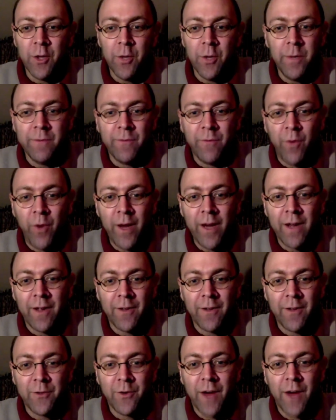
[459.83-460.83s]

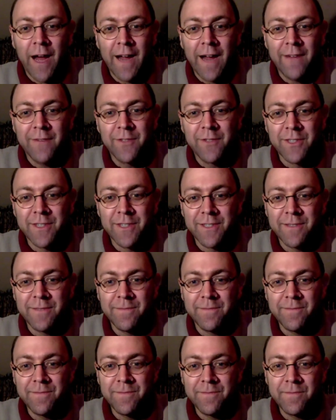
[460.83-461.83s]
foil drives.
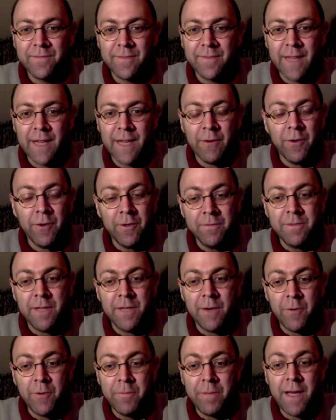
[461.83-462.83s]
They were
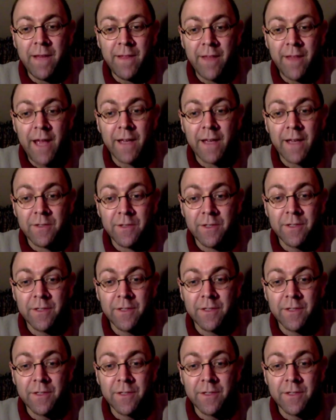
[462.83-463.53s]
big things.